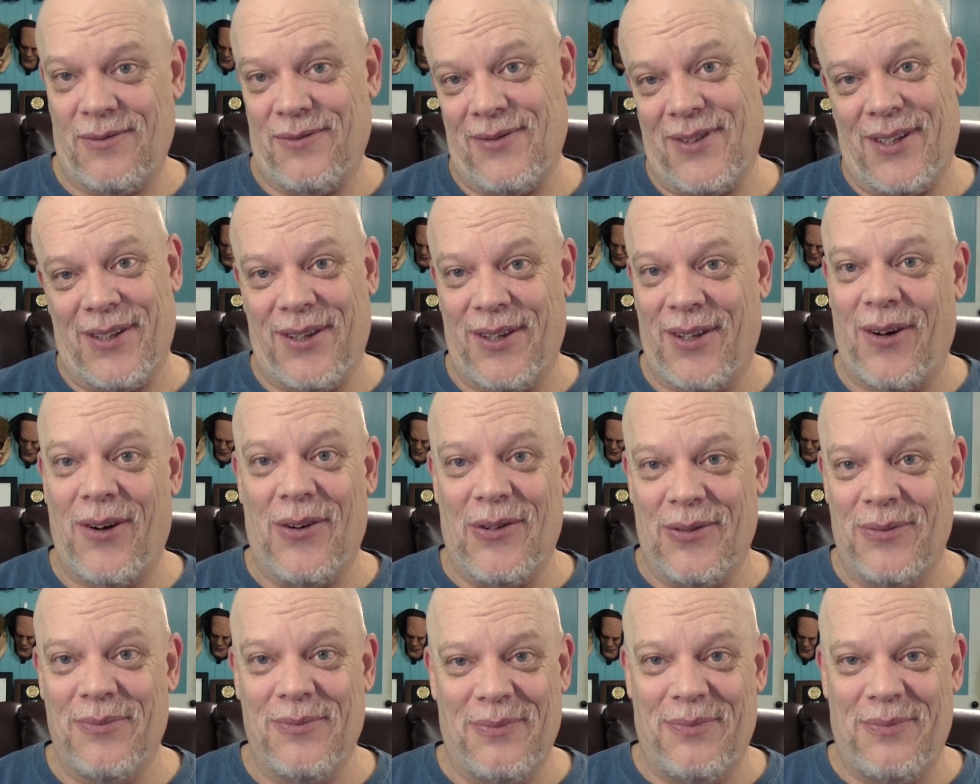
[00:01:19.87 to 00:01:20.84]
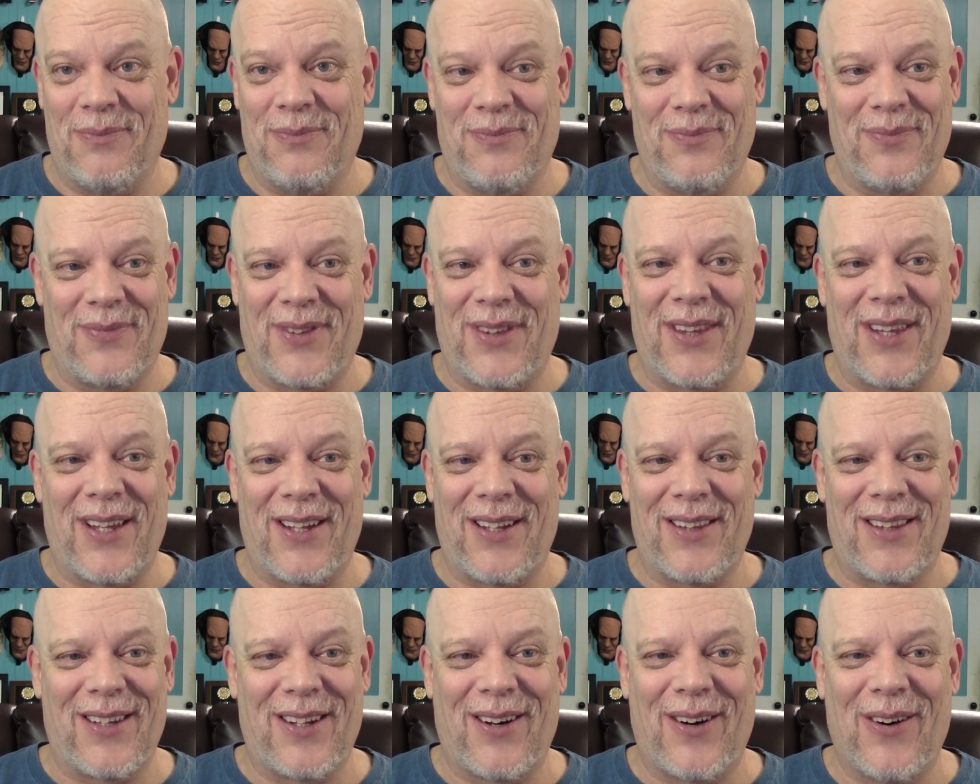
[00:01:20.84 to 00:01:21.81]
well, the whole, the,
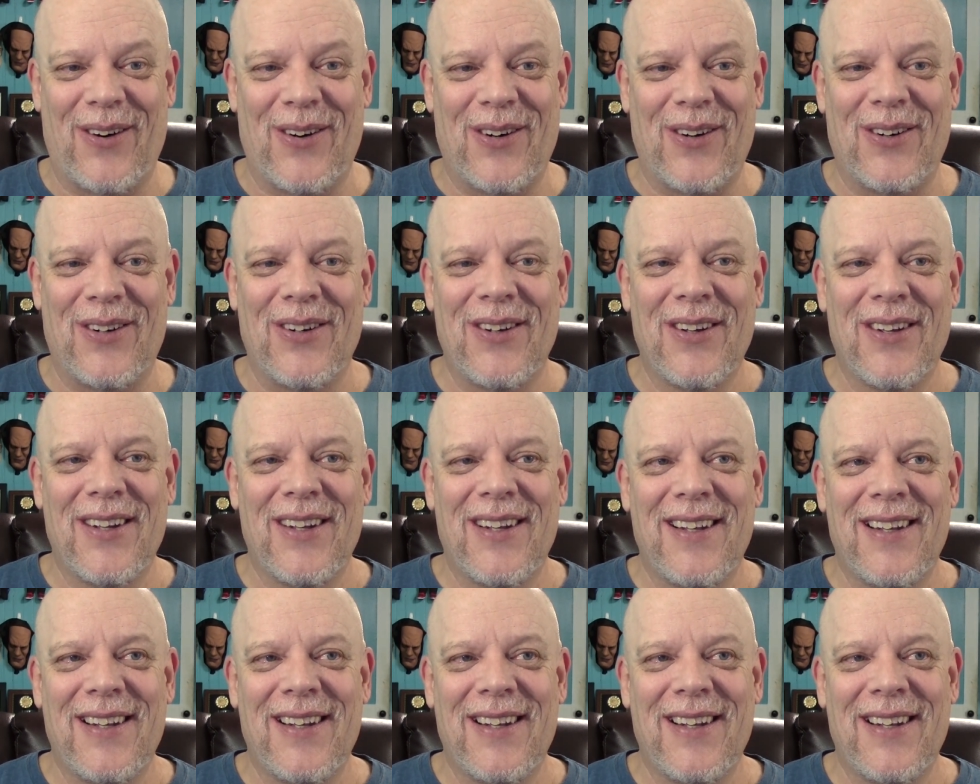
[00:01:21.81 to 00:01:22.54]
the whole